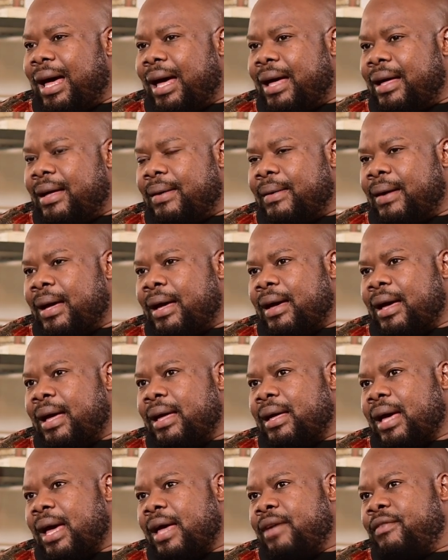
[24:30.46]
I I
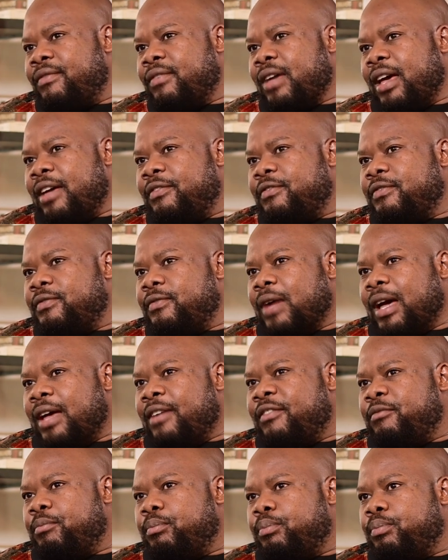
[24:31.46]
I've, I've,
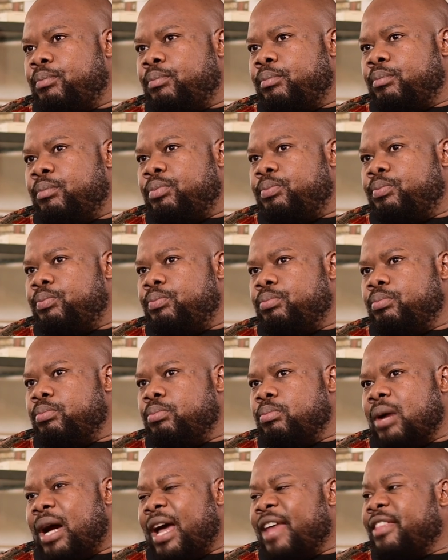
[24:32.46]
I've
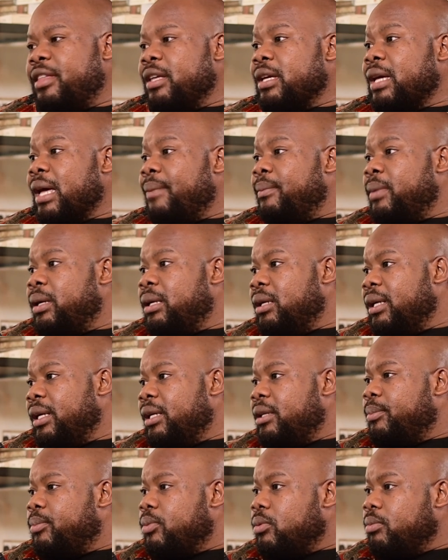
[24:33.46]
I think I'm a
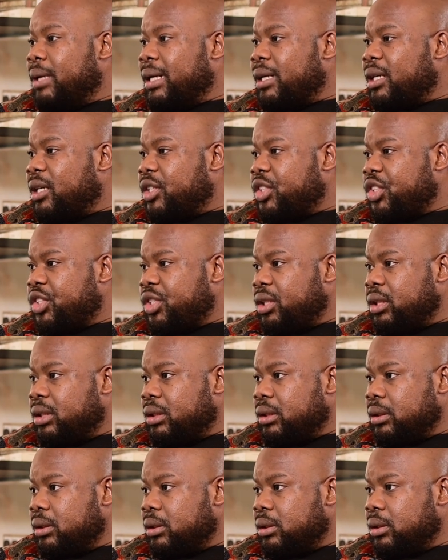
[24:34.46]
late boomer
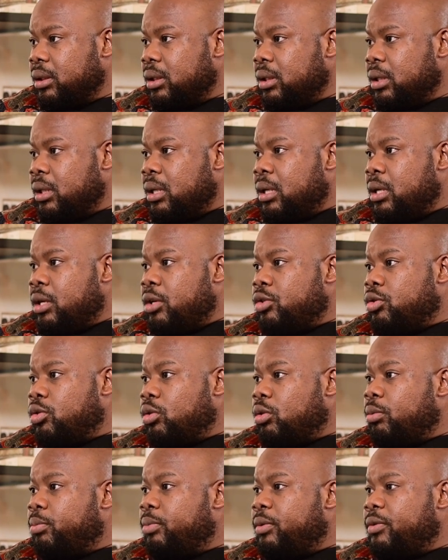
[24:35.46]
Christian. Mm.
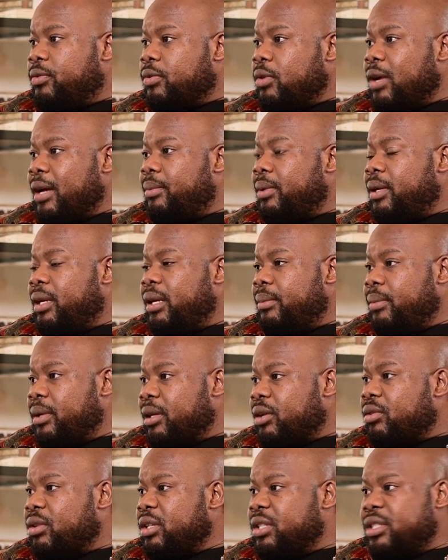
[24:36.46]
So before I became
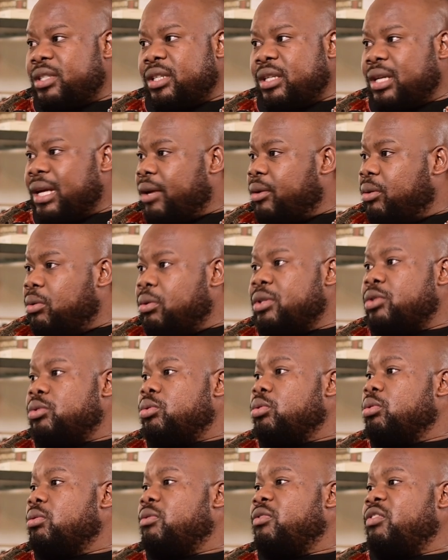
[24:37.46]
a Christian, I always
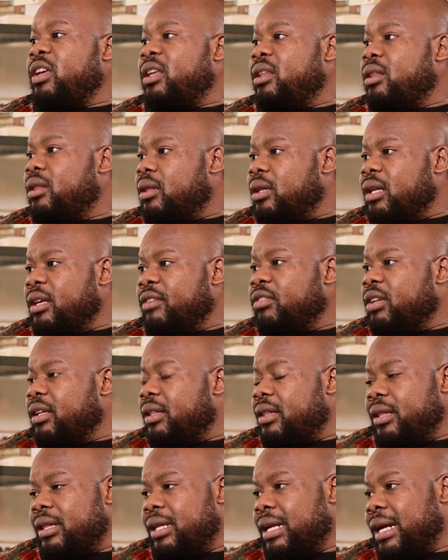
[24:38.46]
took faith.
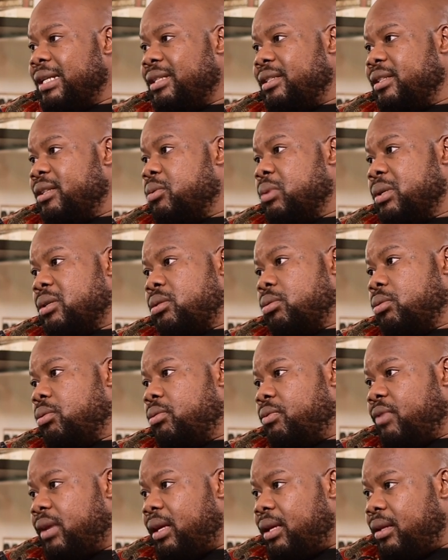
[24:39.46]
Everything that I did was
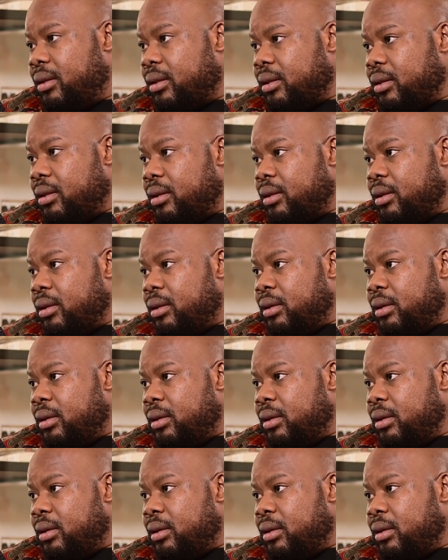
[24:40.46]
through faith. Hmm